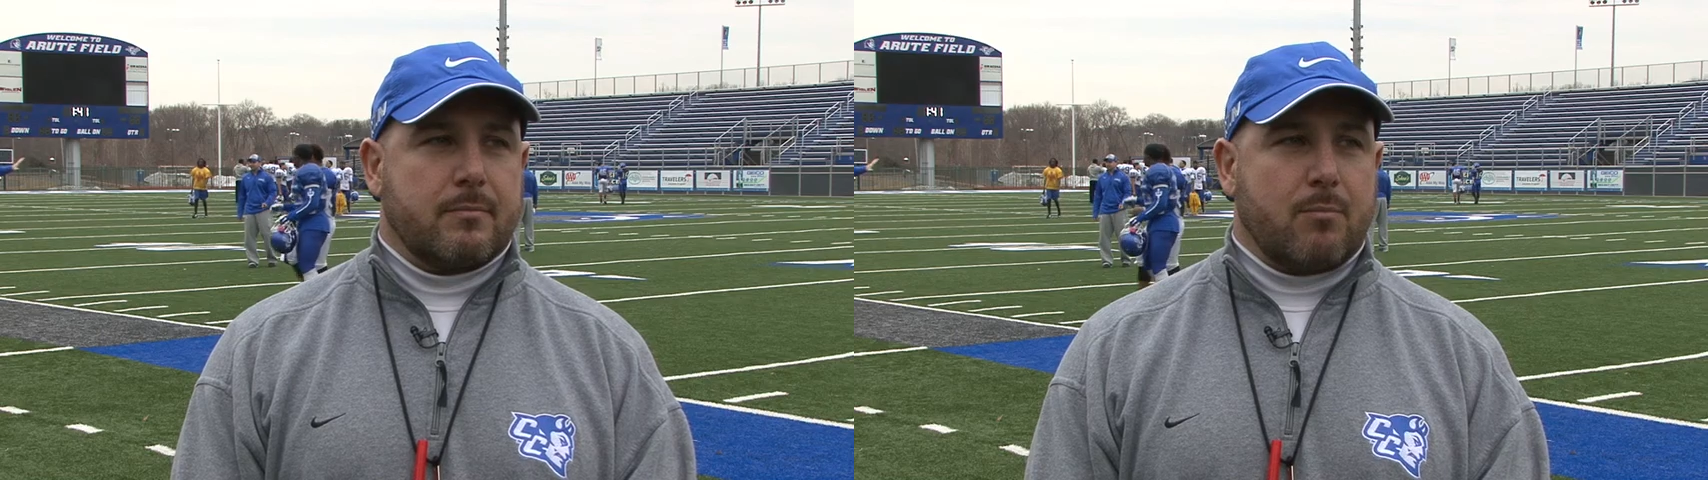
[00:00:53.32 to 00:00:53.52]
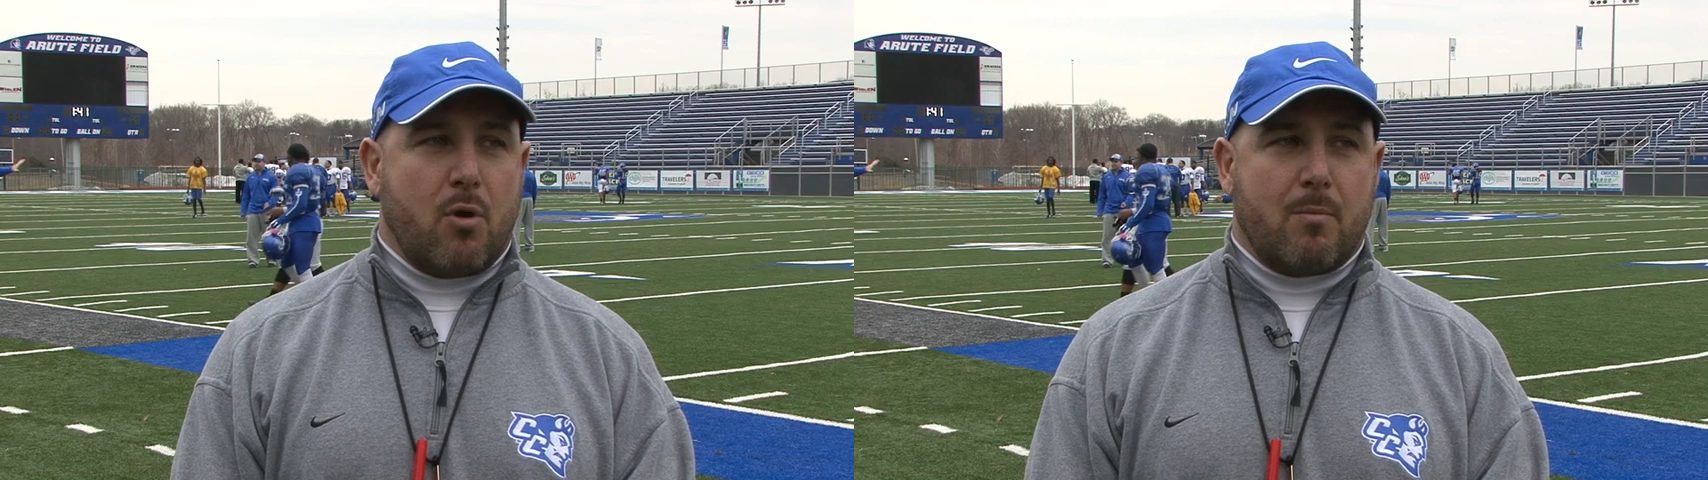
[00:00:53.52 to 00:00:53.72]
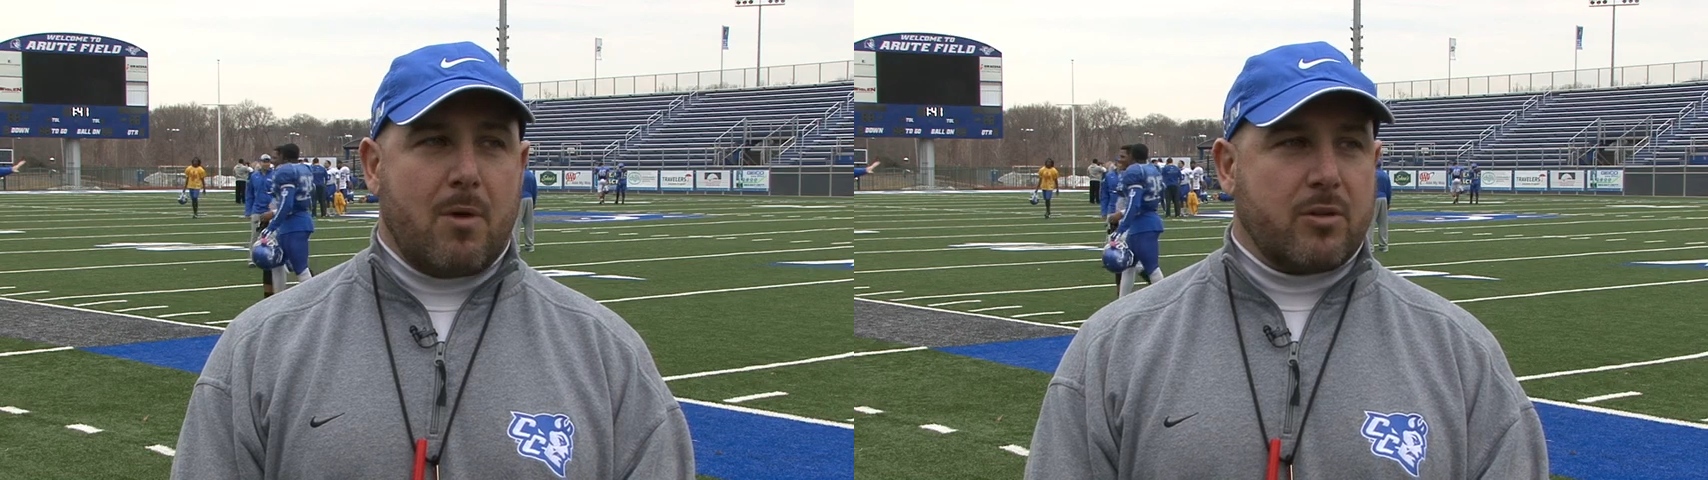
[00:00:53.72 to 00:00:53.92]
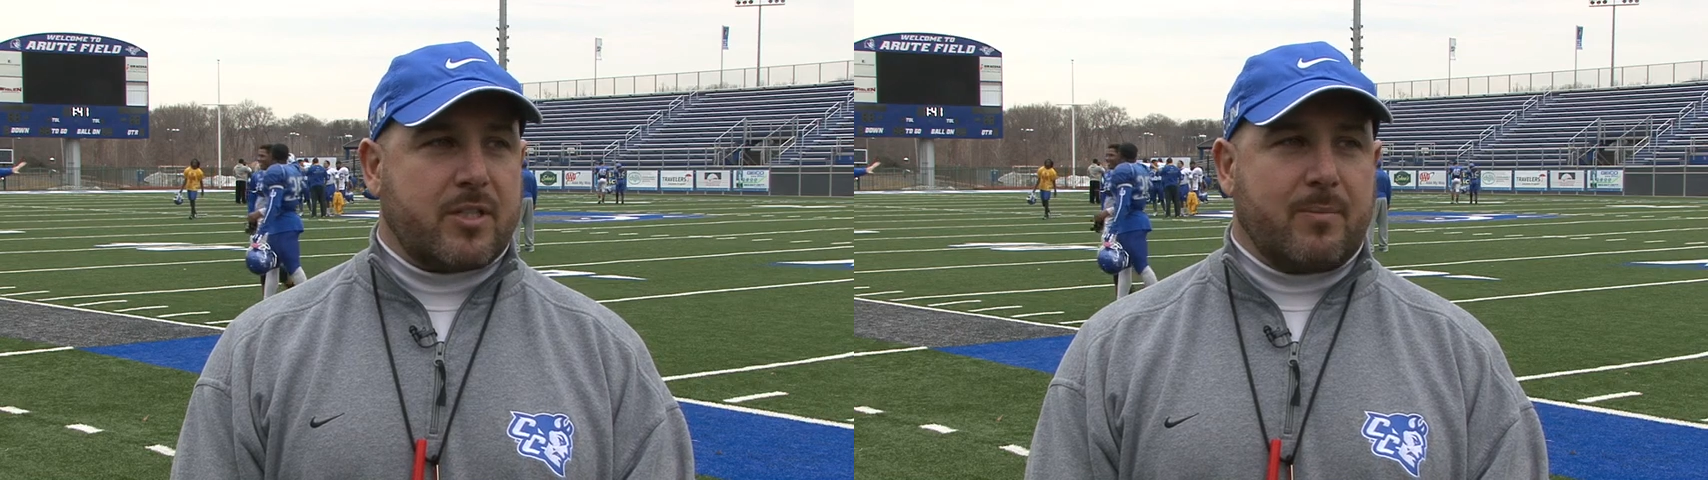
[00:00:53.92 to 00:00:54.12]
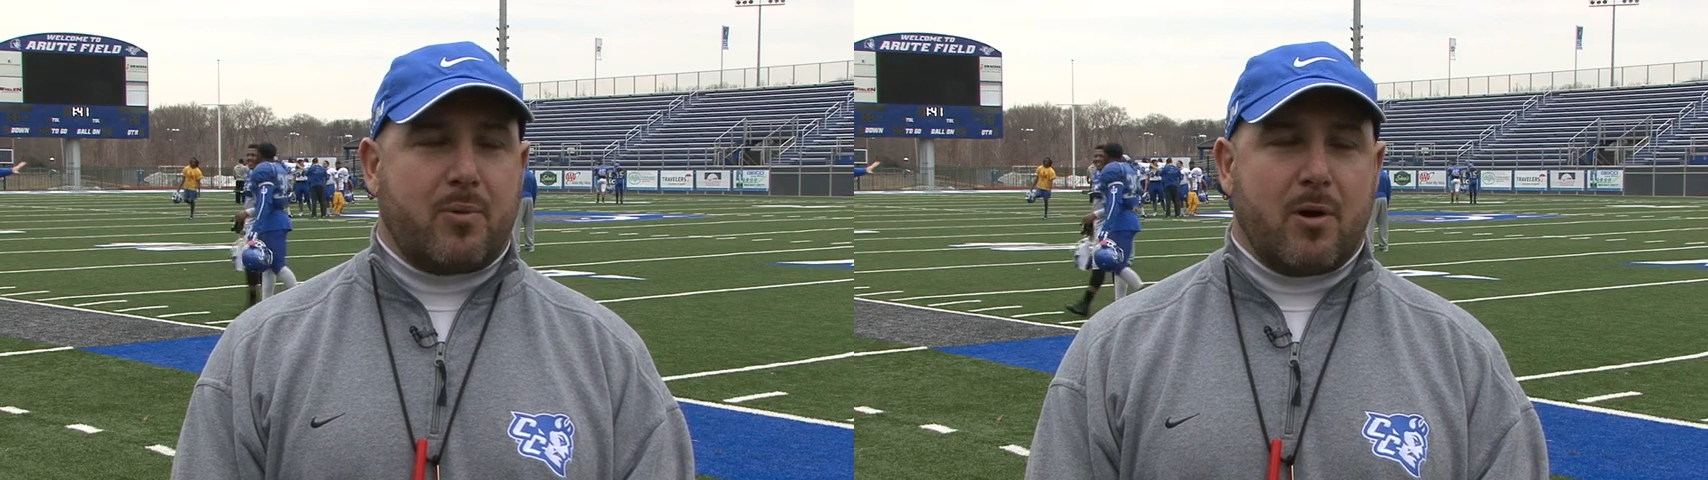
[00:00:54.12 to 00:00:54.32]

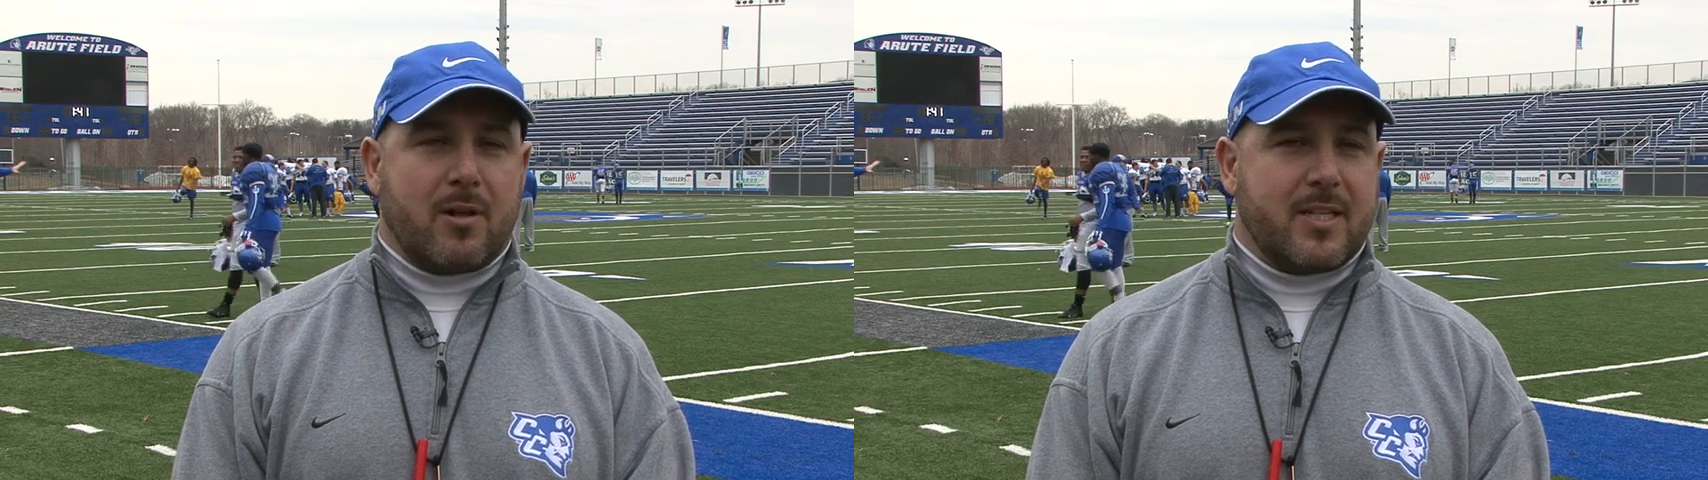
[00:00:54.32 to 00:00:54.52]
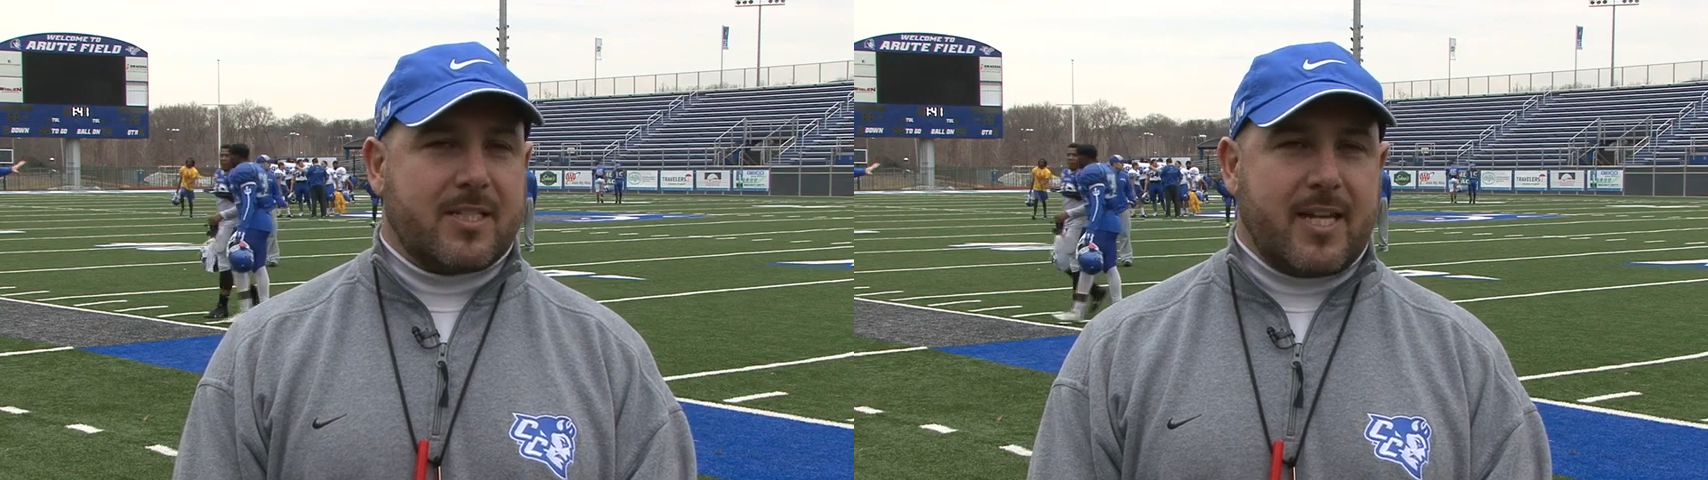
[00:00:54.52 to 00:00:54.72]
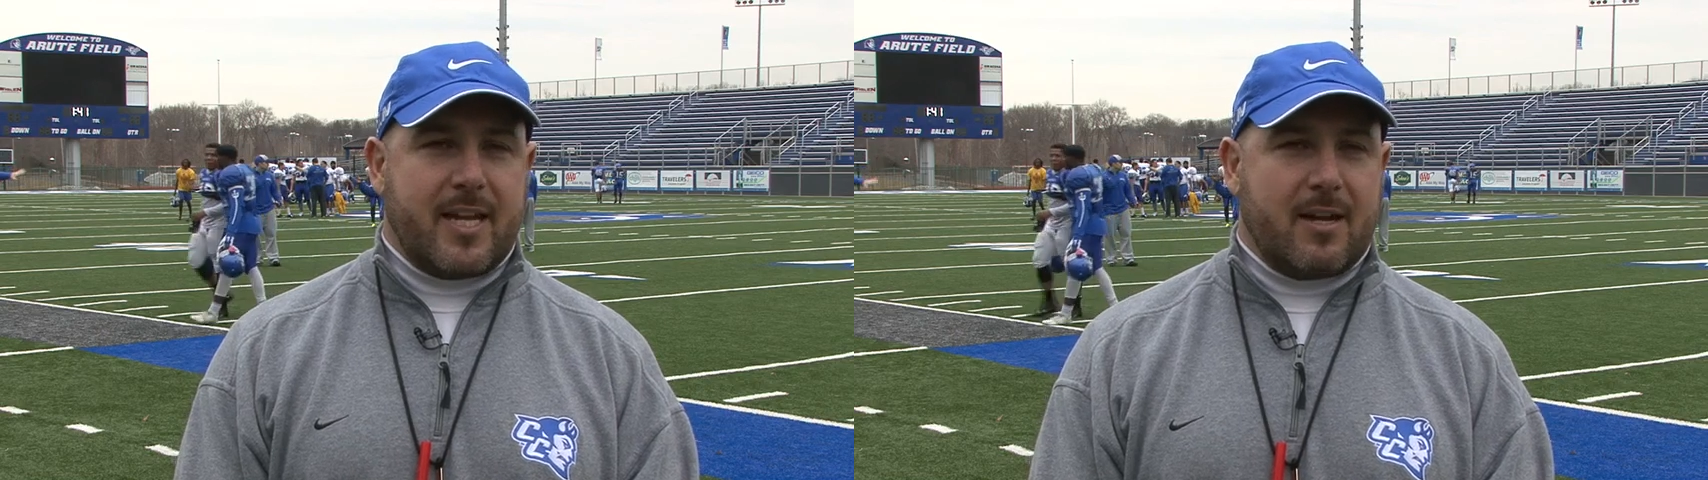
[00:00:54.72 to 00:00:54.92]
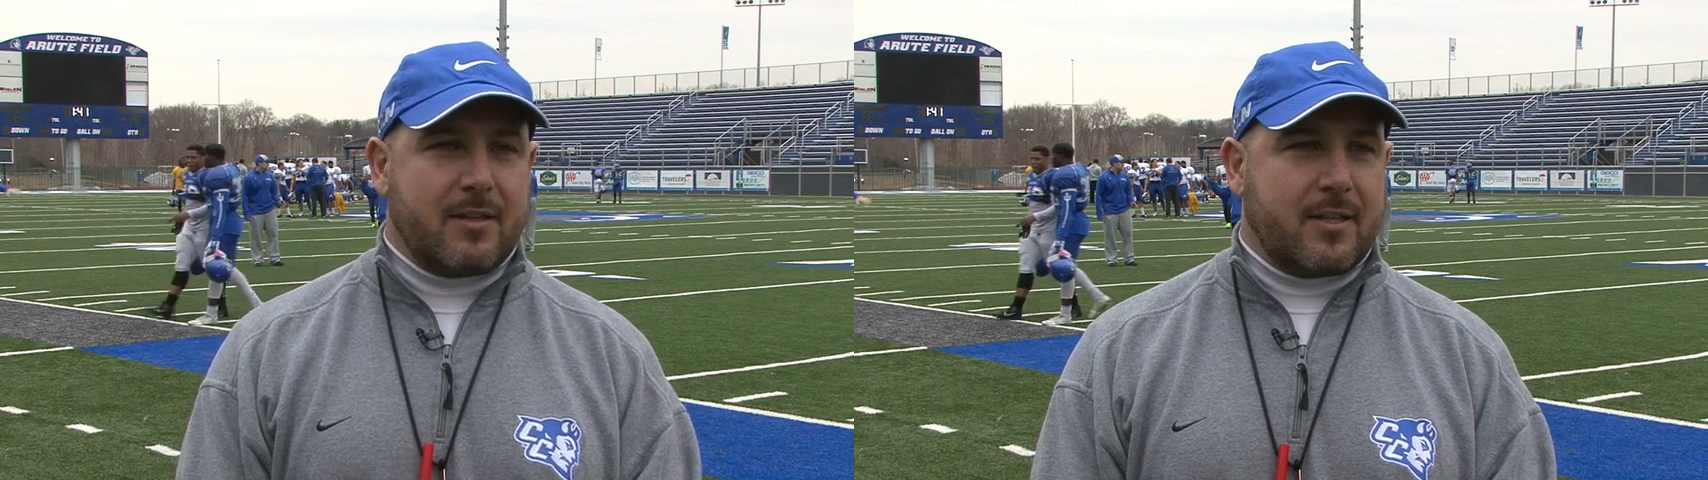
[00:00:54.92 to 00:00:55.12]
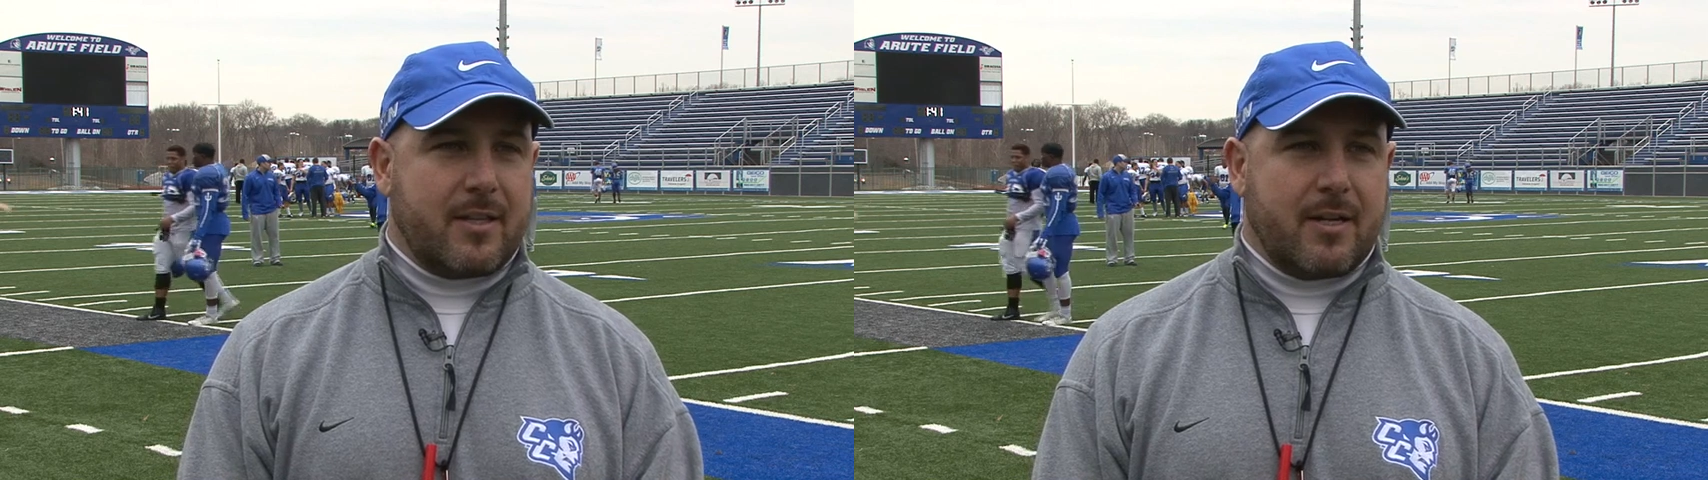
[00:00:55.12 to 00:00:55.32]
Most importantly, stay healthy.